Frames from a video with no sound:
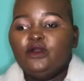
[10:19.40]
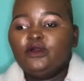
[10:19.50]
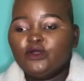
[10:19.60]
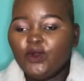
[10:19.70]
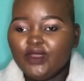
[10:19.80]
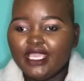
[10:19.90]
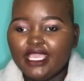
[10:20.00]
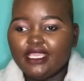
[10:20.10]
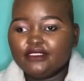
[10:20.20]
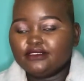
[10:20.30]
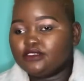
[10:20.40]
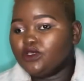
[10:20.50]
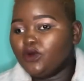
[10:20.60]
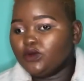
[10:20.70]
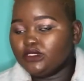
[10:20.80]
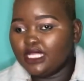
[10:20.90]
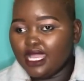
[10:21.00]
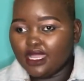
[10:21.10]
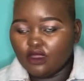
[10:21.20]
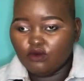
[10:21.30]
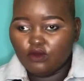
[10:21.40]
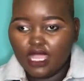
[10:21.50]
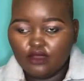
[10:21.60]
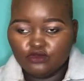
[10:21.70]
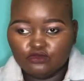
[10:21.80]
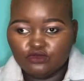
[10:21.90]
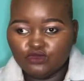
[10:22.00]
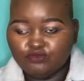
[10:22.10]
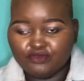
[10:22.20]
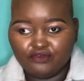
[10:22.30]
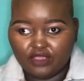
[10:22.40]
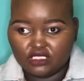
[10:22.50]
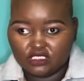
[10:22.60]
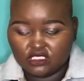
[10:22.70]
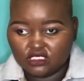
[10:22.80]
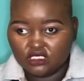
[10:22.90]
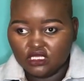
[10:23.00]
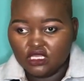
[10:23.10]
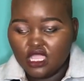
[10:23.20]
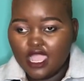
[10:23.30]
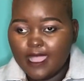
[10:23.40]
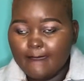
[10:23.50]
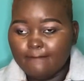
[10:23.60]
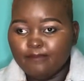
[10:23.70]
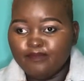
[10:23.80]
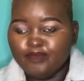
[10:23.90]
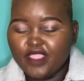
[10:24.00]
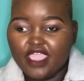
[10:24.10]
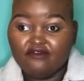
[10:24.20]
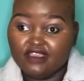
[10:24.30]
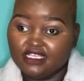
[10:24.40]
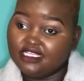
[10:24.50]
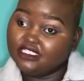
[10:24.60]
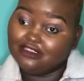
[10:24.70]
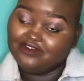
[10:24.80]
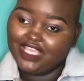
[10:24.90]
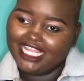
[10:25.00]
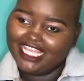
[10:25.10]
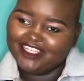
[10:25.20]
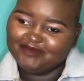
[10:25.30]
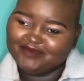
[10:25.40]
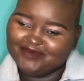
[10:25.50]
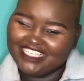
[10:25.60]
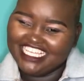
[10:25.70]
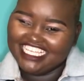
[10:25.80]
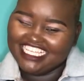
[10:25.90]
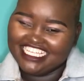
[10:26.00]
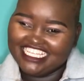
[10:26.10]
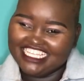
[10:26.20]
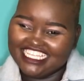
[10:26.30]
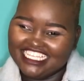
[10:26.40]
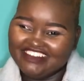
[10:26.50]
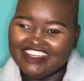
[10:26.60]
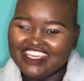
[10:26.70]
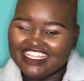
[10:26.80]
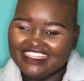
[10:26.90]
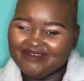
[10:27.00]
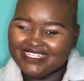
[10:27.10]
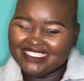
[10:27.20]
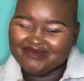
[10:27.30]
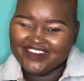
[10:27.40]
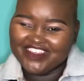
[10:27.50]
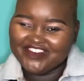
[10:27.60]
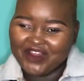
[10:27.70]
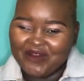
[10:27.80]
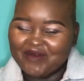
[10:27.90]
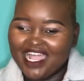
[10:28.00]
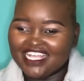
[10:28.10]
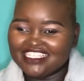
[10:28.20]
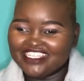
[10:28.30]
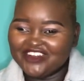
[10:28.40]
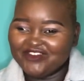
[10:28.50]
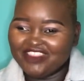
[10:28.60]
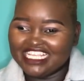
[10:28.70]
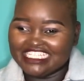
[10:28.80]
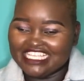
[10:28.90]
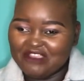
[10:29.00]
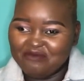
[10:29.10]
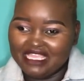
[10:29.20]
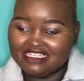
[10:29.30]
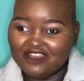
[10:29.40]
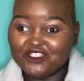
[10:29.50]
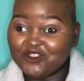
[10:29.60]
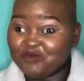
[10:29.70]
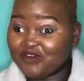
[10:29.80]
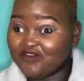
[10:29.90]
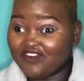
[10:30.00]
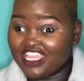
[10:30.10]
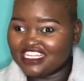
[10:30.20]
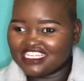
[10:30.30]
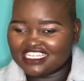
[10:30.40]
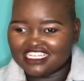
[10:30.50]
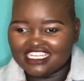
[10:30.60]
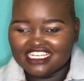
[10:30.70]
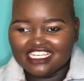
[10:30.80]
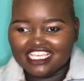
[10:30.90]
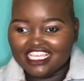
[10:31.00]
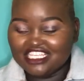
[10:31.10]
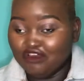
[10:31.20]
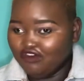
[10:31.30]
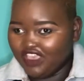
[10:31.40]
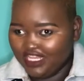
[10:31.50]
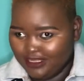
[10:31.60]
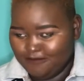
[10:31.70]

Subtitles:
Okay, so now how do you prevent having kidney failure? The most favorite part of the segment. How do you prevent kidney failure?